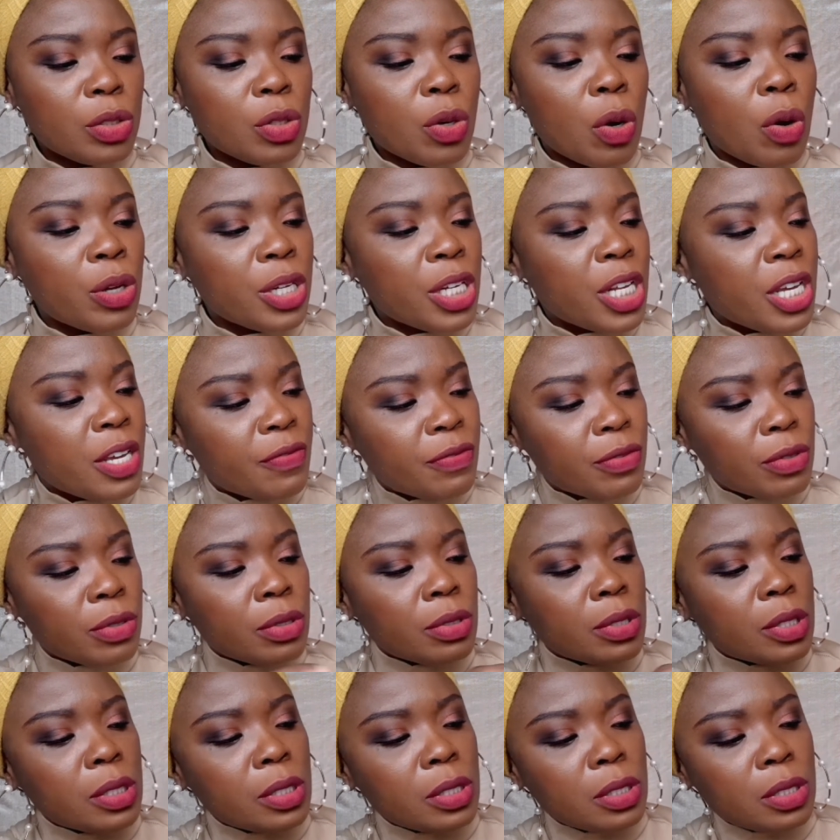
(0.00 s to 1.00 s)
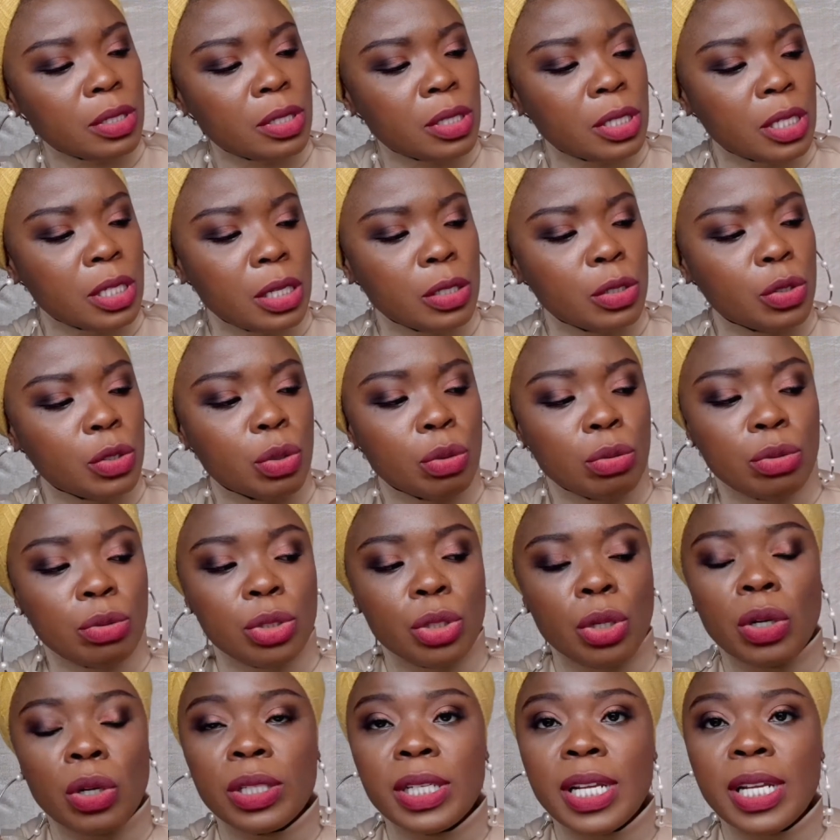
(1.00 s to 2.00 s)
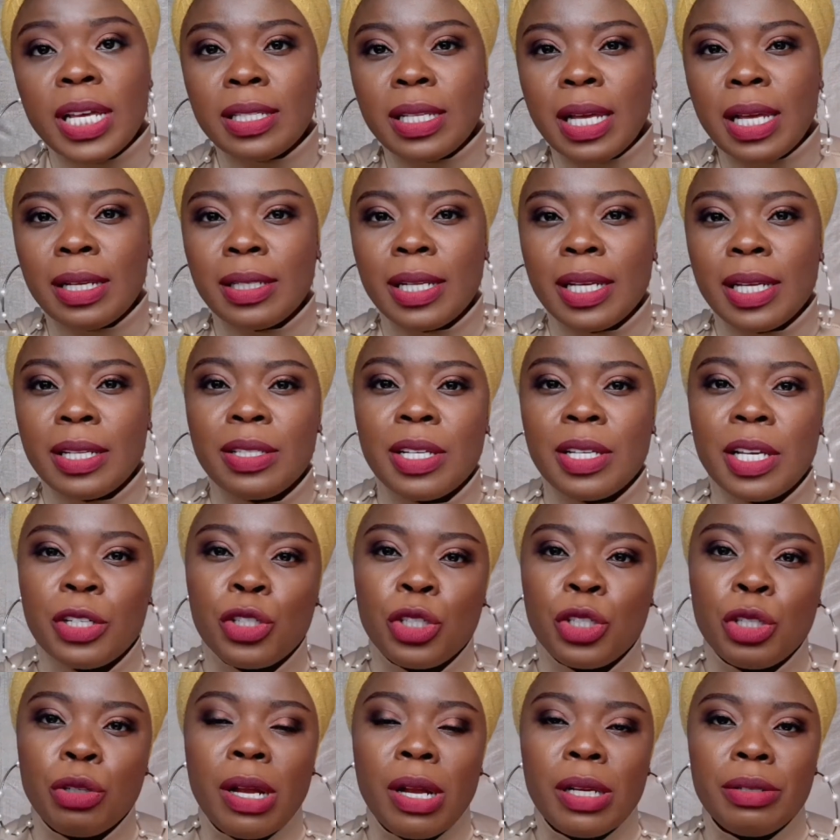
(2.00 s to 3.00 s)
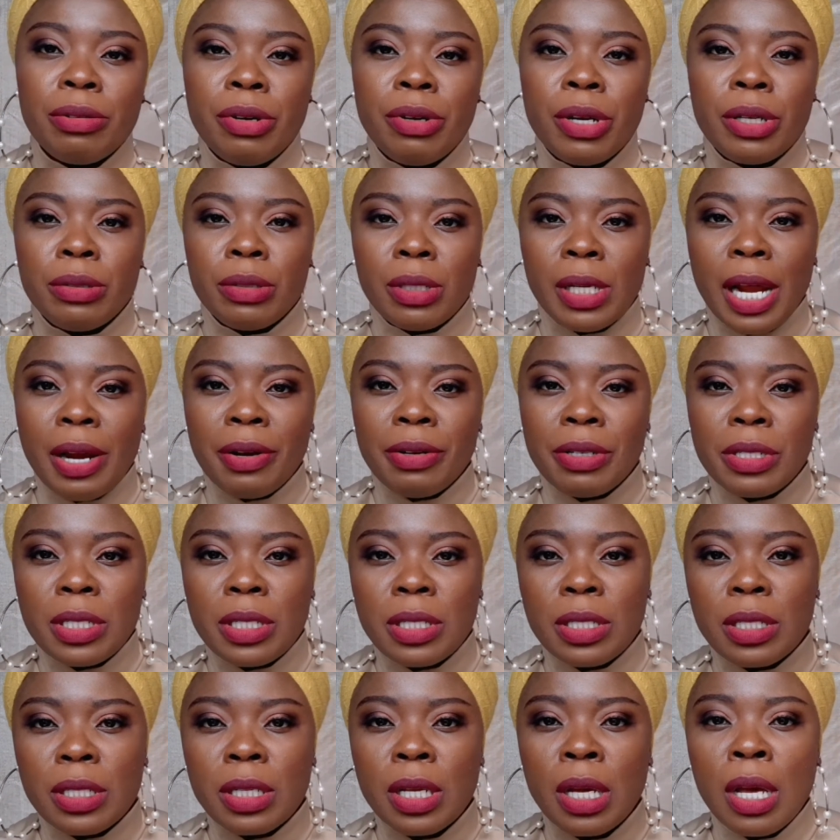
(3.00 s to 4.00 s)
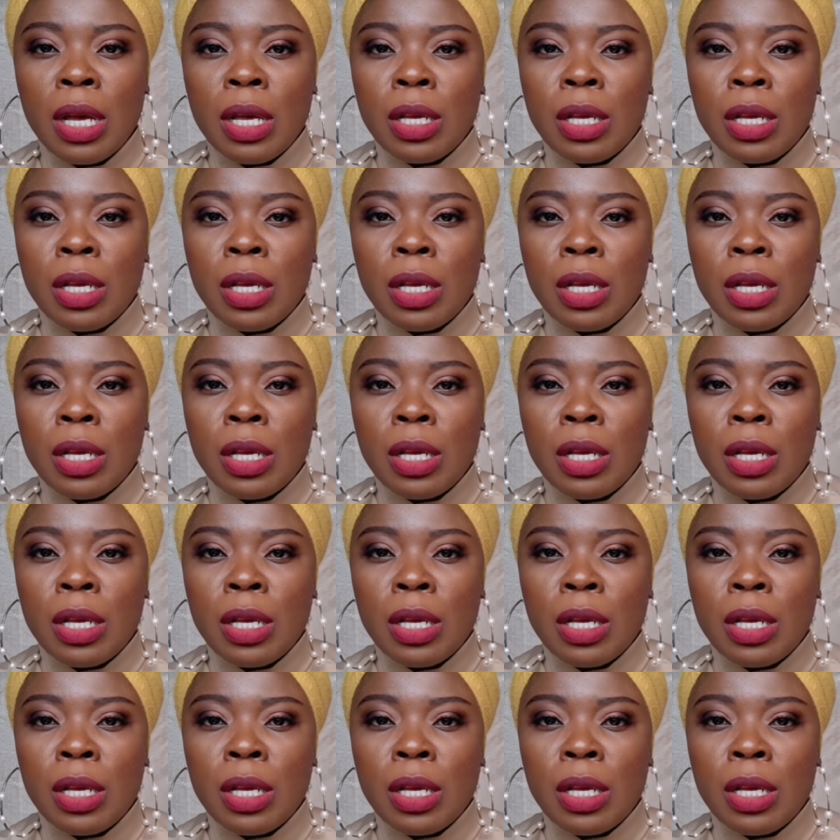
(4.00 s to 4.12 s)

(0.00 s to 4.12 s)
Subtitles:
uneven skin tone, dullness, and then textural irregularities.